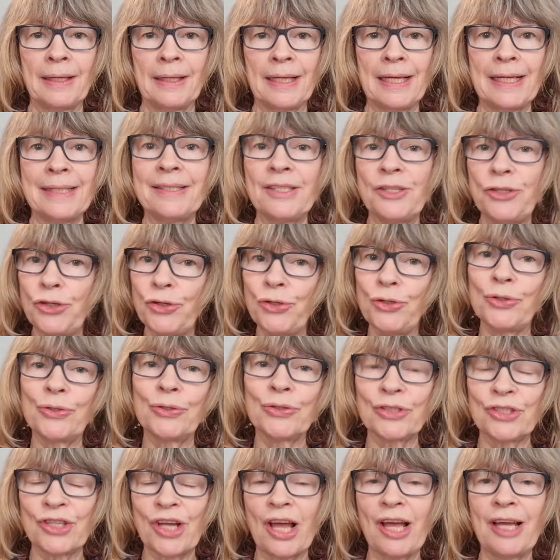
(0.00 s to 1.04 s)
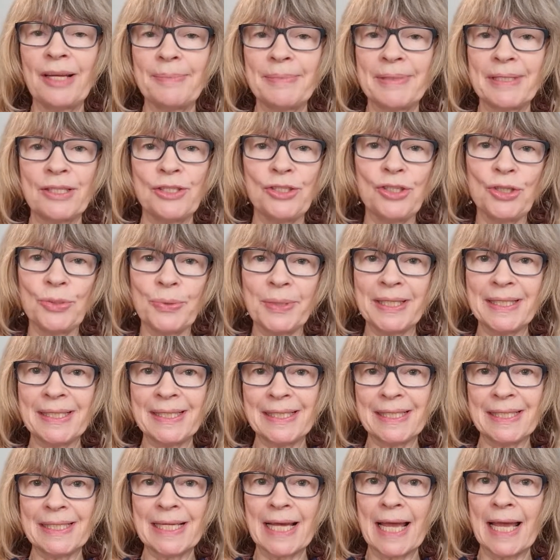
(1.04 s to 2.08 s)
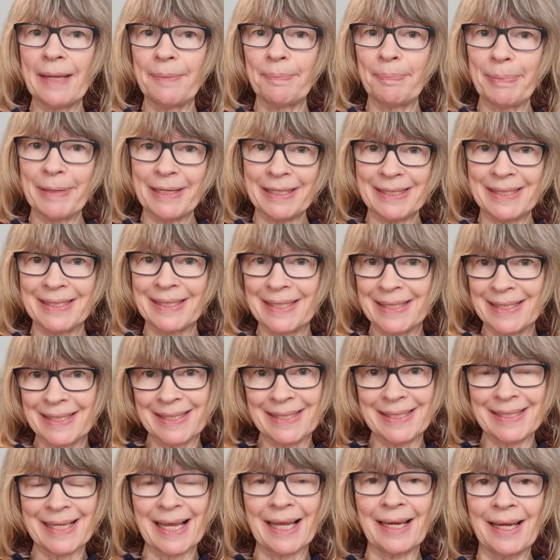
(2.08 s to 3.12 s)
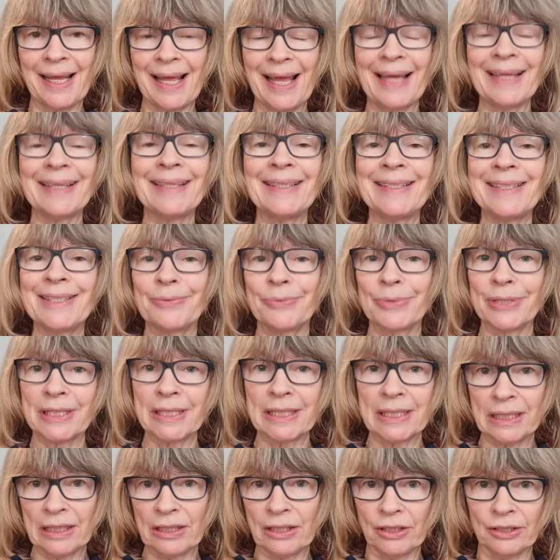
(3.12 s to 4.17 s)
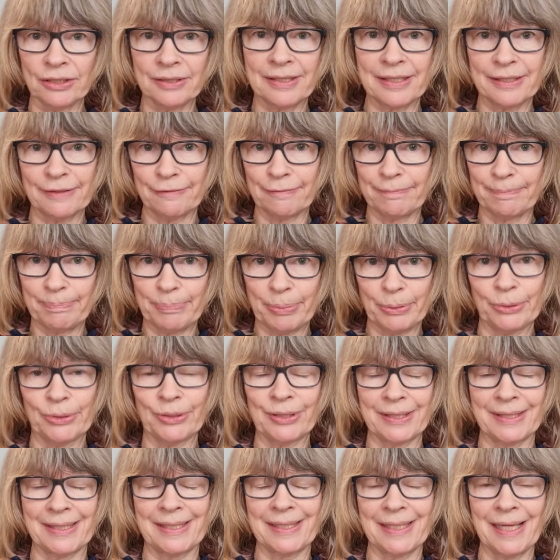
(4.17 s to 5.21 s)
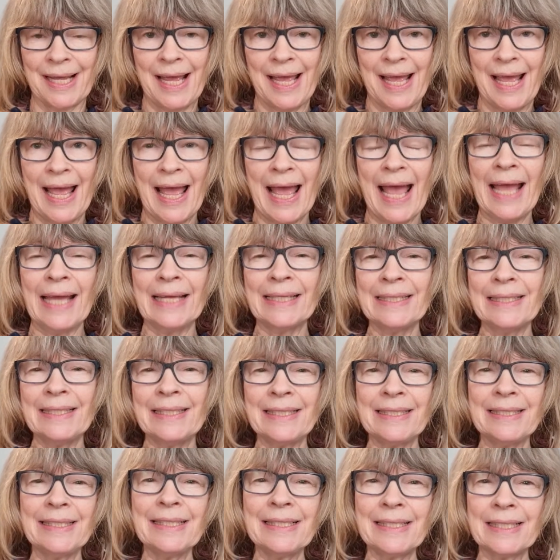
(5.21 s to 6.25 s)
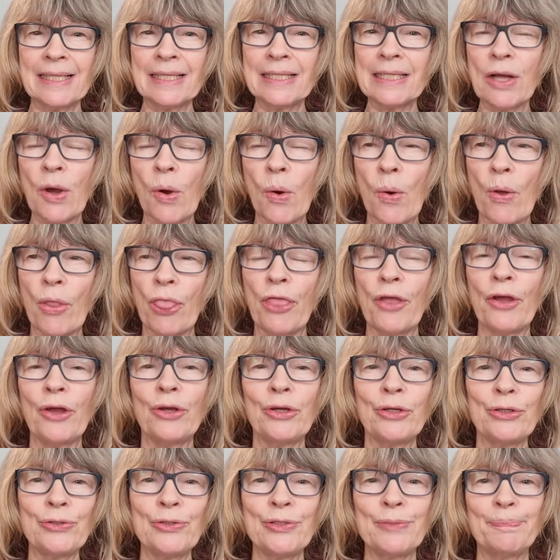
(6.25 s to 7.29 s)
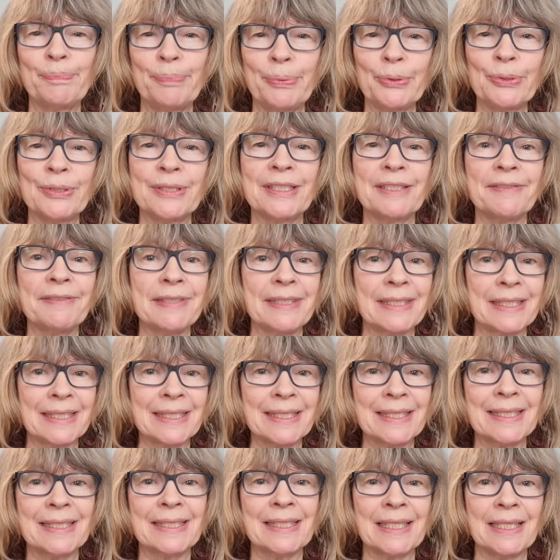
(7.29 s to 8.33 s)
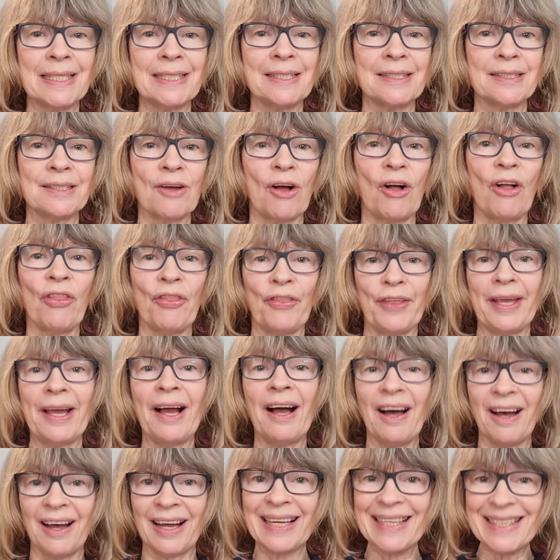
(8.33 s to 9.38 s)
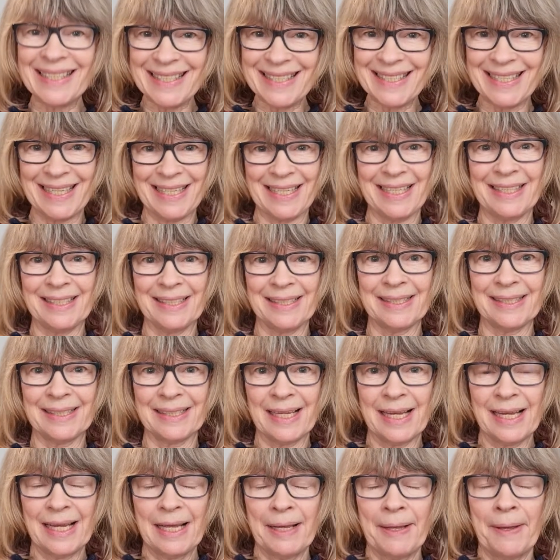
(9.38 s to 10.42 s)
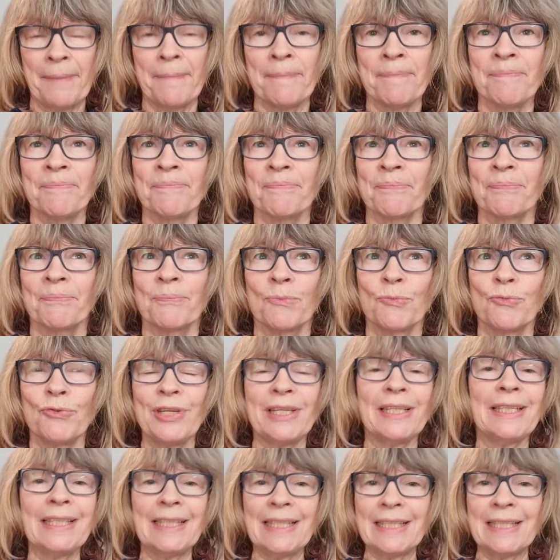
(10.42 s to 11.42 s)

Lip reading: He's a New York Times and US Today bestseller, and he's written lots of books. And this is an author whose books have succeeded on their ideas. Really,